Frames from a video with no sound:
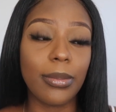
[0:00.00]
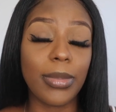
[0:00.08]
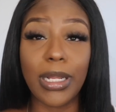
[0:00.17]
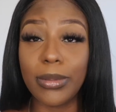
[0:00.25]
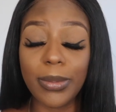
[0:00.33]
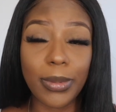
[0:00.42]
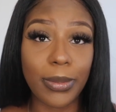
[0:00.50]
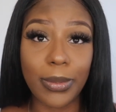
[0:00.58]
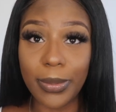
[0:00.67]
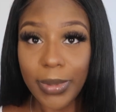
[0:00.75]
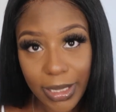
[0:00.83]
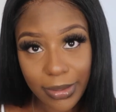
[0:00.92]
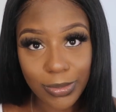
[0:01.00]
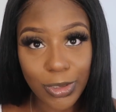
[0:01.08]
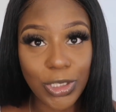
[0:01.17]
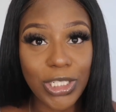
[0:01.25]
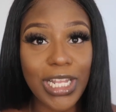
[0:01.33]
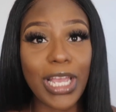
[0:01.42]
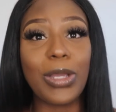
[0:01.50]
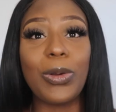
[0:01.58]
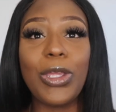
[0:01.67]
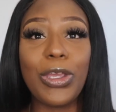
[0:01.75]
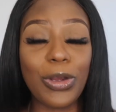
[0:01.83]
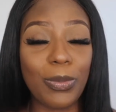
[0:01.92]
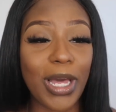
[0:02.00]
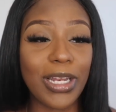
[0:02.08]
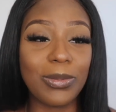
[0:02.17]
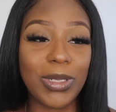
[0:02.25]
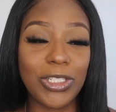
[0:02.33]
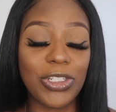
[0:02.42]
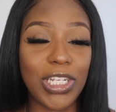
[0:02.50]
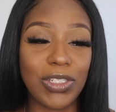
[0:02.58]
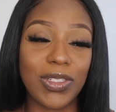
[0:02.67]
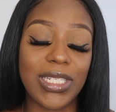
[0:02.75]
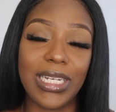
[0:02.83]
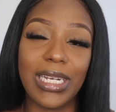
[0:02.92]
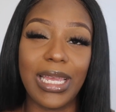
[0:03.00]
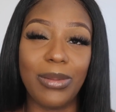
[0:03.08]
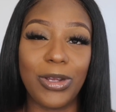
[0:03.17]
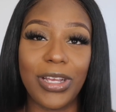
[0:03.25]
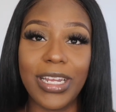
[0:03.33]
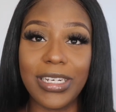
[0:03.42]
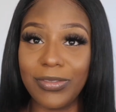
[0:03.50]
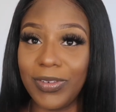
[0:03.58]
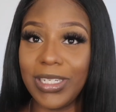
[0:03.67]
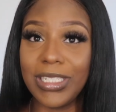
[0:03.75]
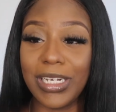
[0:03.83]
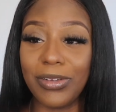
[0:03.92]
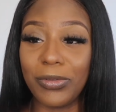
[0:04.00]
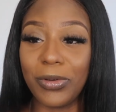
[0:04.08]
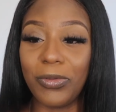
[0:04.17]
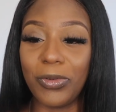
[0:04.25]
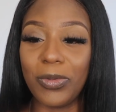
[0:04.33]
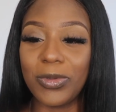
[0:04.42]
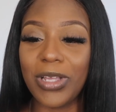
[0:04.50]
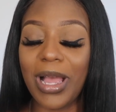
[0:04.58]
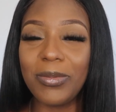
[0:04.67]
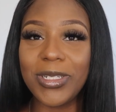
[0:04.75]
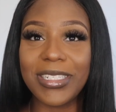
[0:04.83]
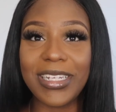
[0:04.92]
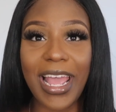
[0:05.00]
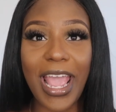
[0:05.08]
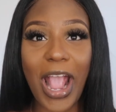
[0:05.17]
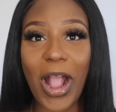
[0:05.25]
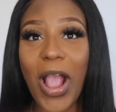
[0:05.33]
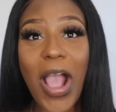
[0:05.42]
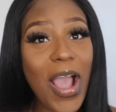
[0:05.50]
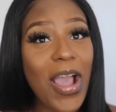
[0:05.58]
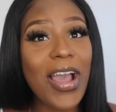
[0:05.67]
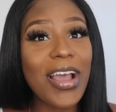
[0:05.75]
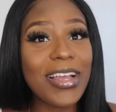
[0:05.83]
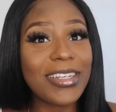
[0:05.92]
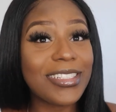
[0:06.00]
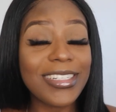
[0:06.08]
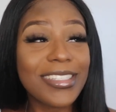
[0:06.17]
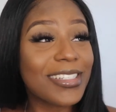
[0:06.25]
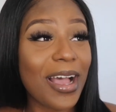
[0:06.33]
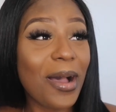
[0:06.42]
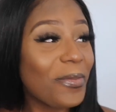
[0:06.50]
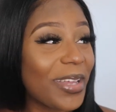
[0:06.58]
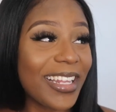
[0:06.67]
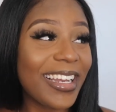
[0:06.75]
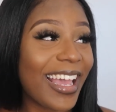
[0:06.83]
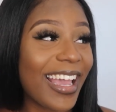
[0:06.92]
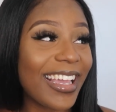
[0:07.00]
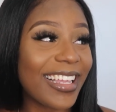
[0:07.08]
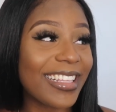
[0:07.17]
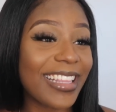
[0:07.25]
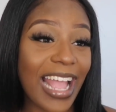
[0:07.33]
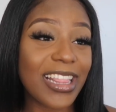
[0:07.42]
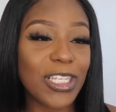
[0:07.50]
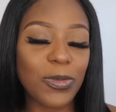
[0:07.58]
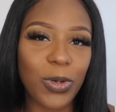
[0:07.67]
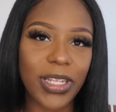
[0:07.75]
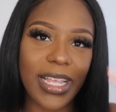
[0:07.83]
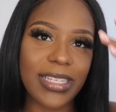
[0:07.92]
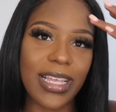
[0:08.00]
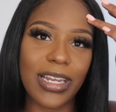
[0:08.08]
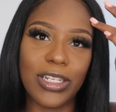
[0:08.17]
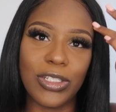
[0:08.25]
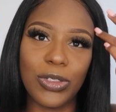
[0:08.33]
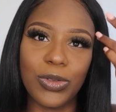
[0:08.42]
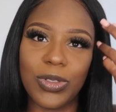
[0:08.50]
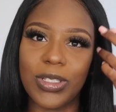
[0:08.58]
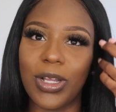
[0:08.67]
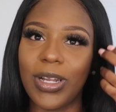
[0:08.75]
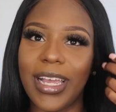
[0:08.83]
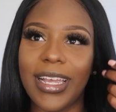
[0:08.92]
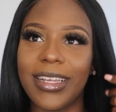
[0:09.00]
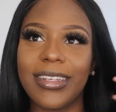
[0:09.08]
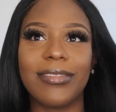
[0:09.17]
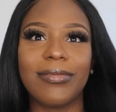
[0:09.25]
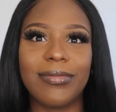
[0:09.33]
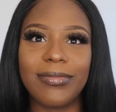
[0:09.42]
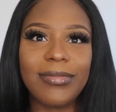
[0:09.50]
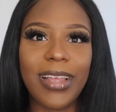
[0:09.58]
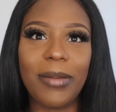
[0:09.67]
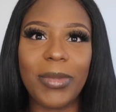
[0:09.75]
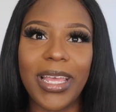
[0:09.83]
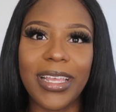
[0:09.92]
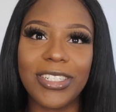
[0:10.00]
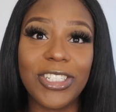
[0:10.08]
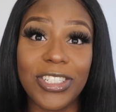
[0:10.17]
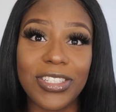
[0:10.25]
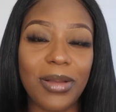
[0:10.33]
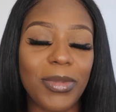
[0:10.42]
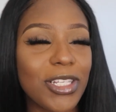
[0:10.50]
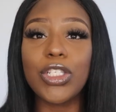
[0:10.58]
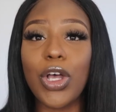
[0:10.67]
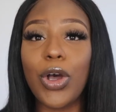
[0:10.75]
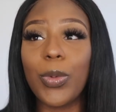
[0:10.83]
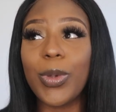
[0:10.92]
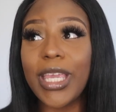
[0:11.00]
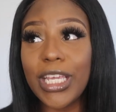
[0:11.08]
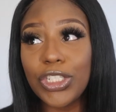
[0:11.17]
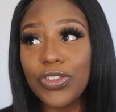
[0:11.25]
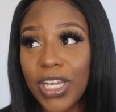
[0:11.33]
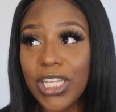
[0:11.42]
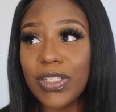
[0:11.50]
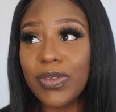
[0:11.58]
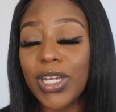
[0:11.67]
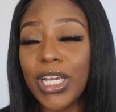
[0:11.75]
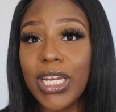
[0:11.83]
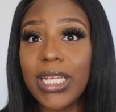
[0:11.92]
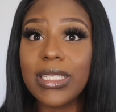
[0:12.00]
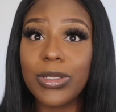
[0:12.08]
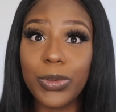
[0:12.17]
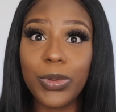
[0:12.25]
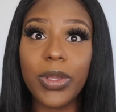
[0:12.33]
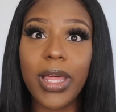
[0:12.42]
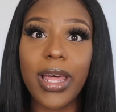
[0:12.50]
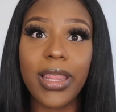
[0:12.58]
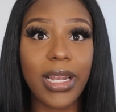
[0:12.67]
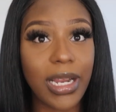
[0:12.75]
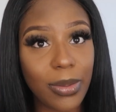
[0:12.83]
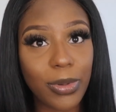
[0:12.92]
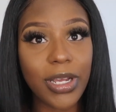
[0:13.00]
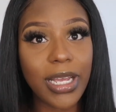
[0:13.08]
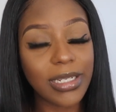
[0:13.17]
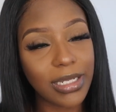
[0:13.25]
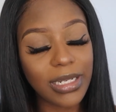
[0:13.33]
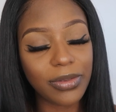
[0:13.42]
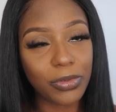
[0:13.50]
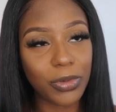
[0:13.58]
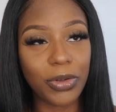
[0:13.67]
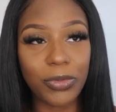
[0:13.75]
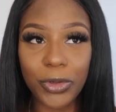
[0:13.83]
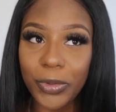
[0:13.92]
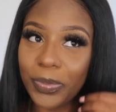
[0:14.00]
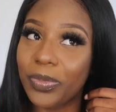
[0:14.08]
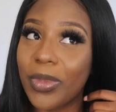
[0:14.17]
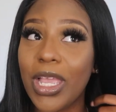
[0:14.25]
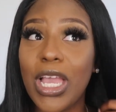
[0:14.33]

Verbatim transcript: Blah, blah, blah, blah. So she's like, you're about to be transferred to the labor and de delivery room. So I'm just like, she's coming. Like, at this point, they said induced. So, like, I'm like, she's coming. So we get transferred to the labor and delivery room.